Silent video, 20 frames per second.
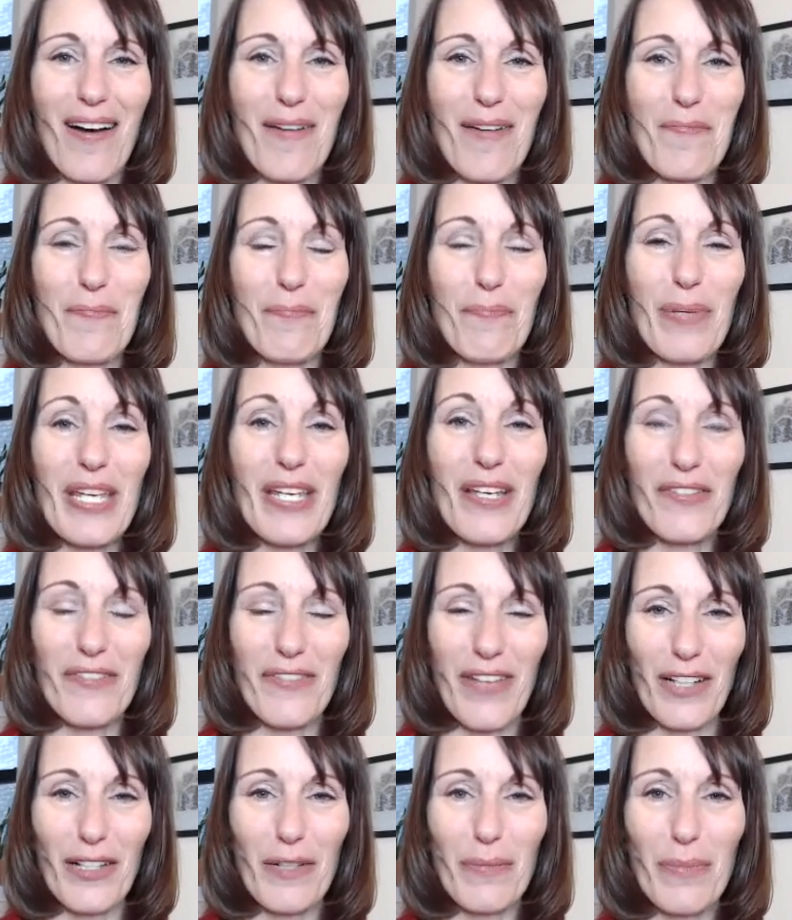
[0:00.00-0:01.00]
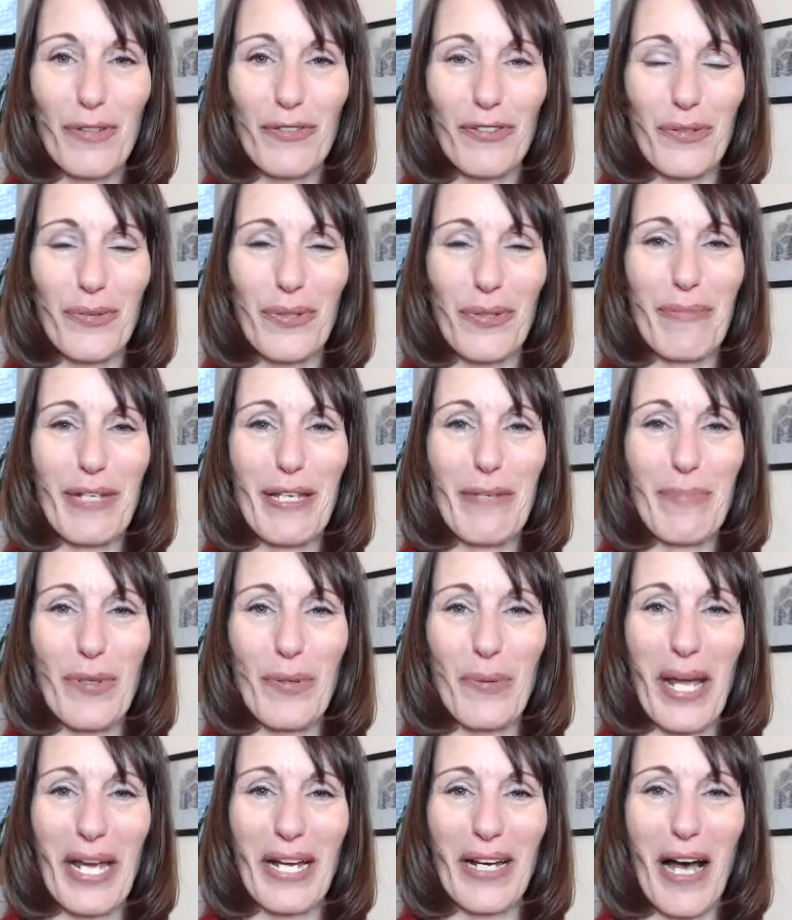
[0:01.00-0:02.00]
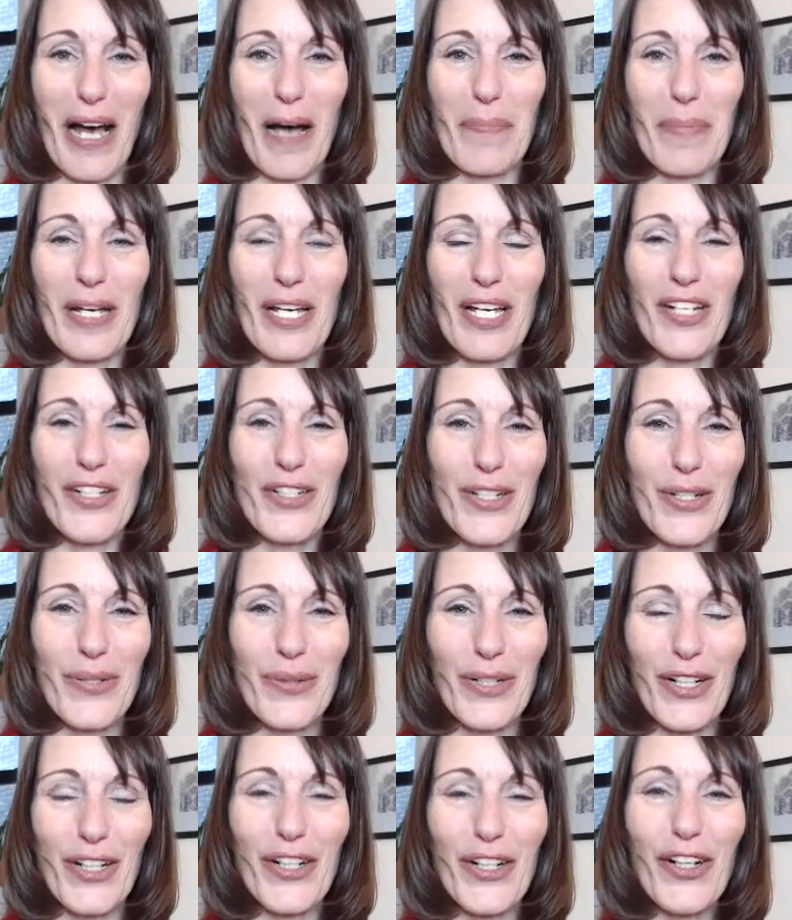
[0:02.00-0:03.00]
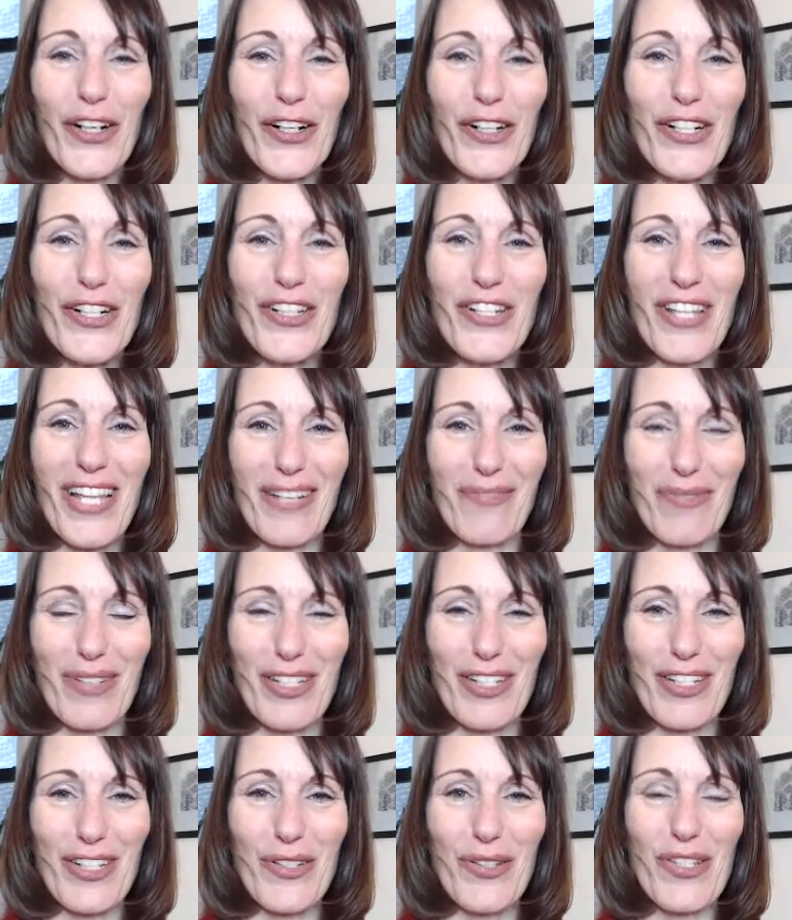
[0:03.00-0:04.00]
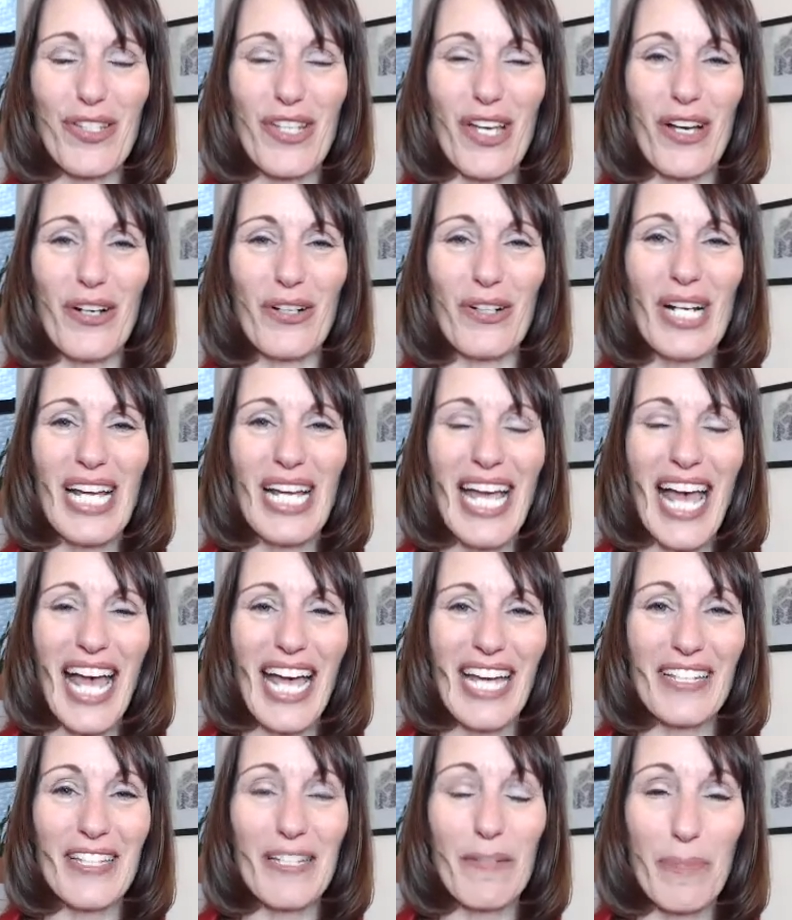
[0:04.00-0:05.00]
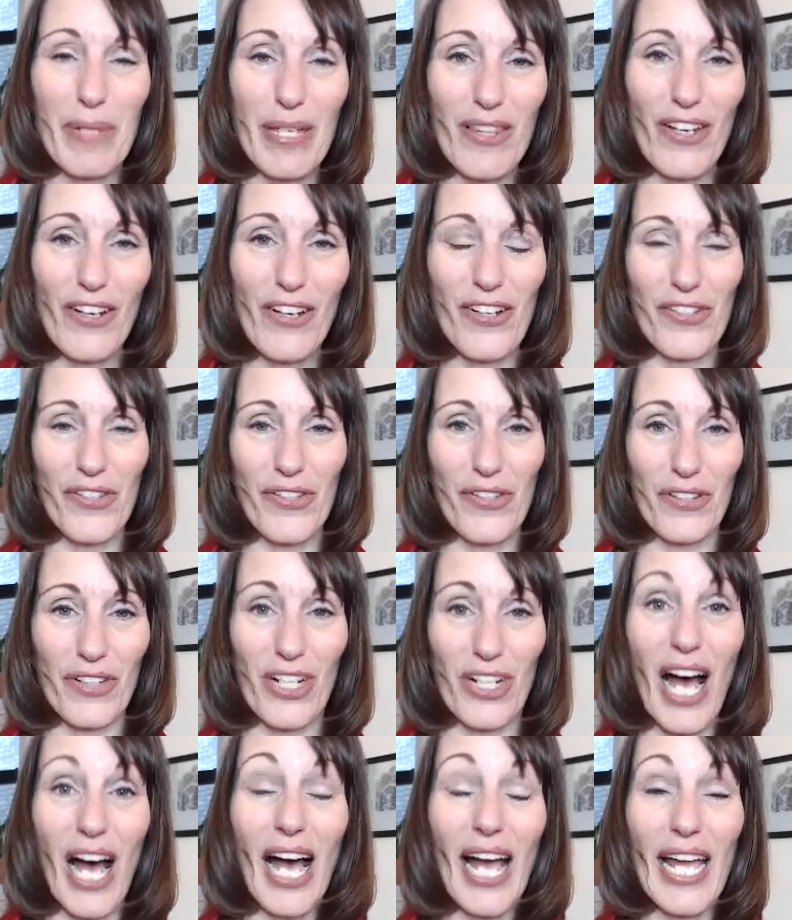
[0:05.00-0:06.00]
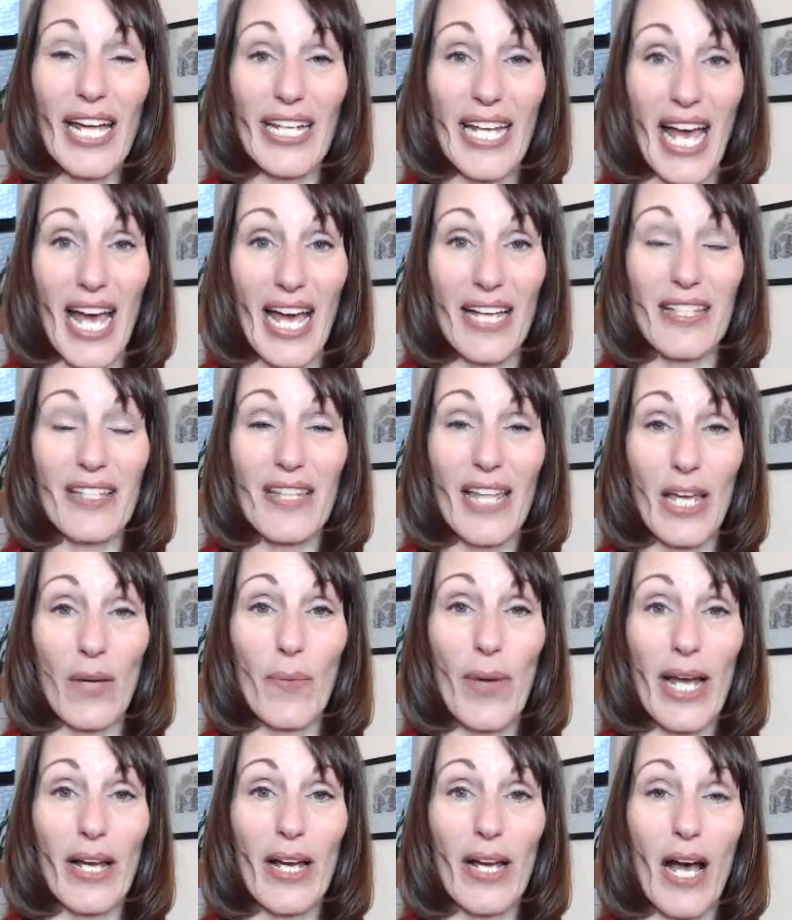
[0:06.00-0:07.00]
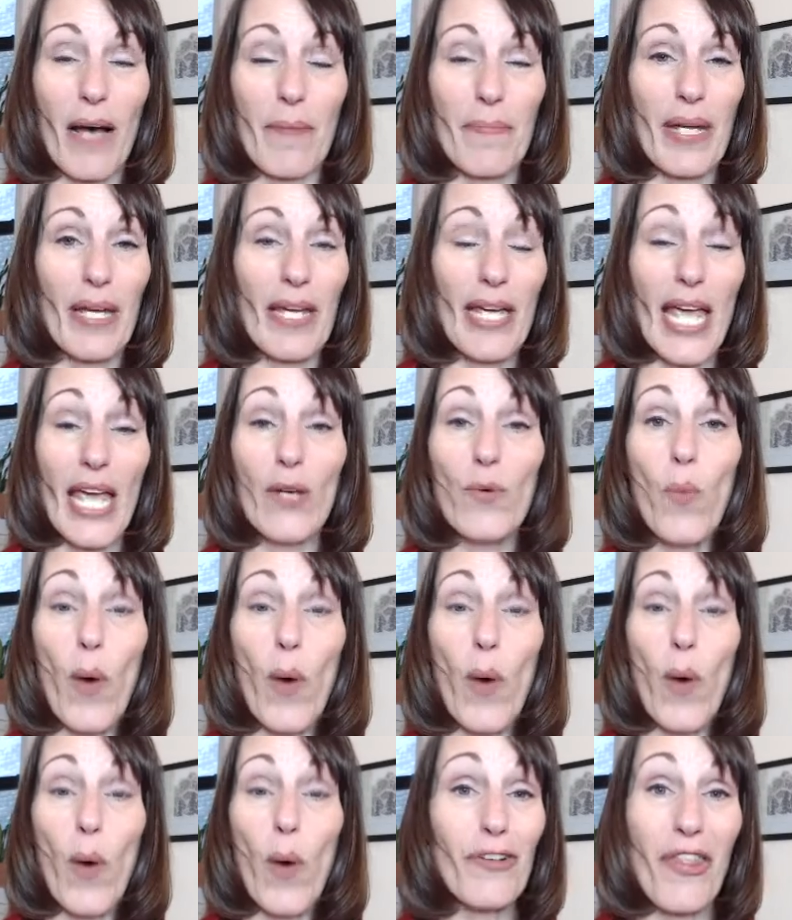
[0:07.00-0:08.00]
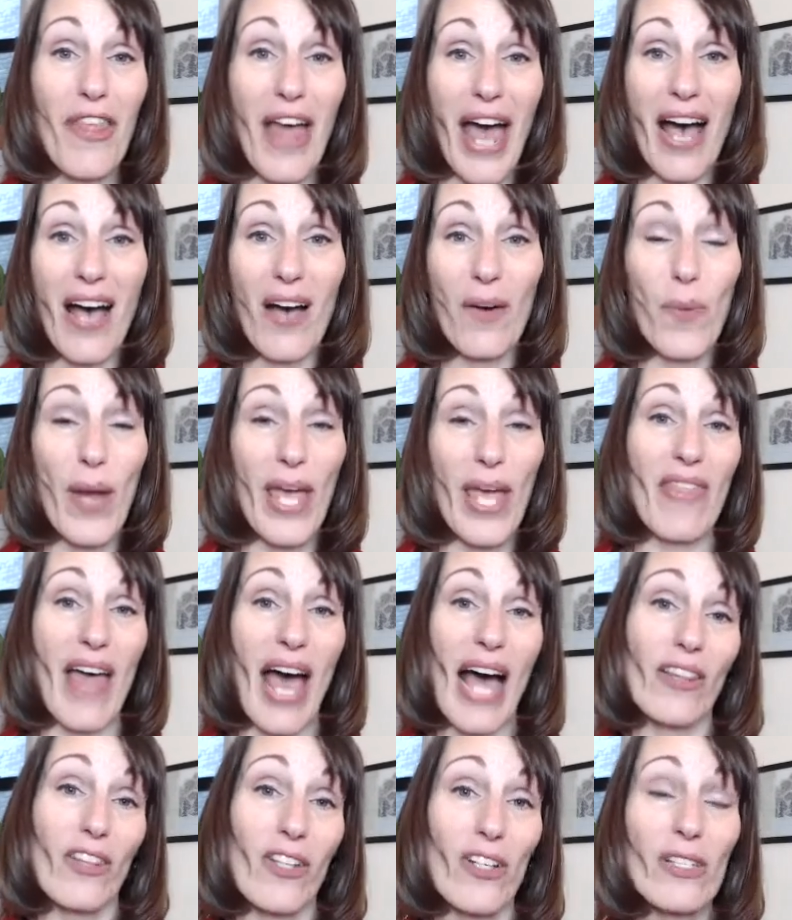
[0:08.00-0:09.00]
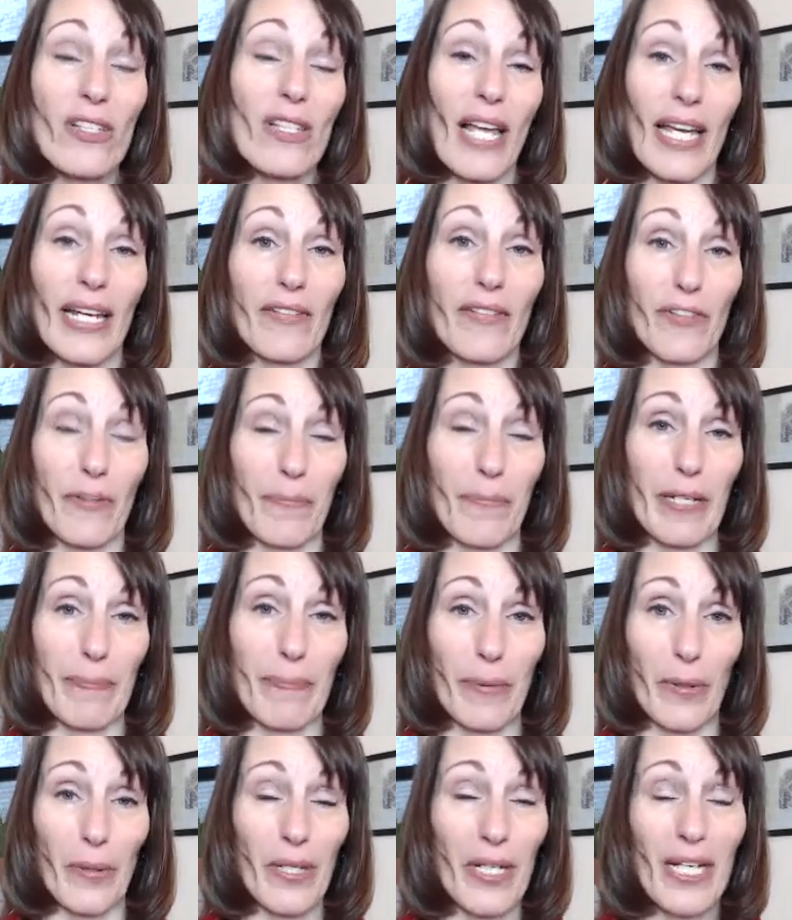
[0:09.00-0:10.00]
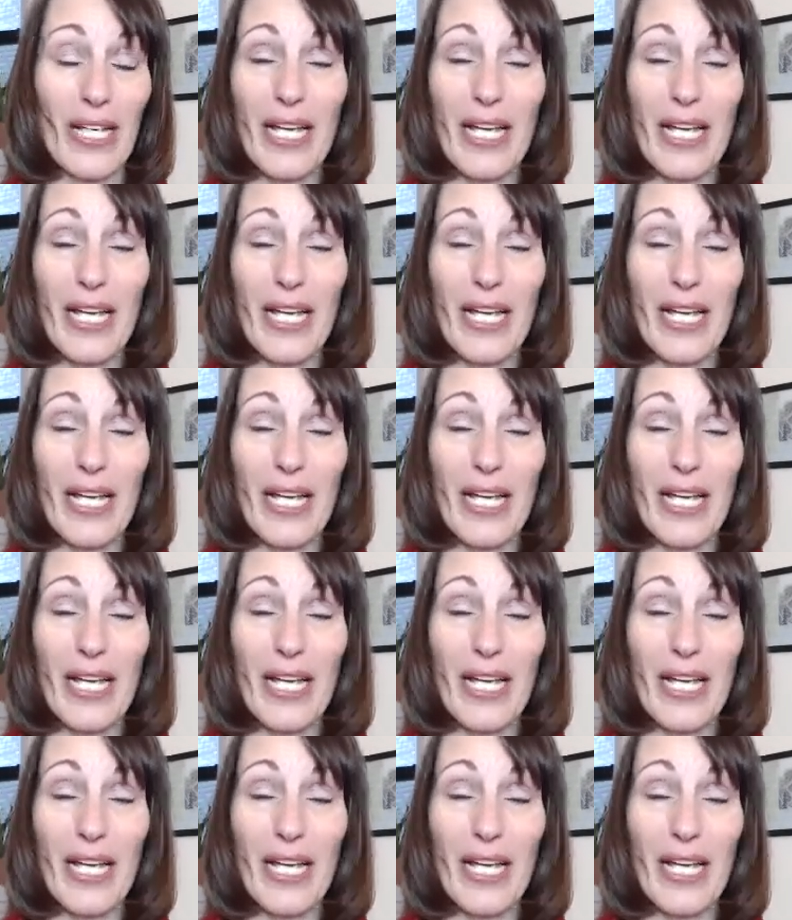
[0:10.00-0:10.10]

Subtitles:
be available for when people wake up, to encourage them to do so, and to be there as their guide as they wake up in whatever that way that looks like for people.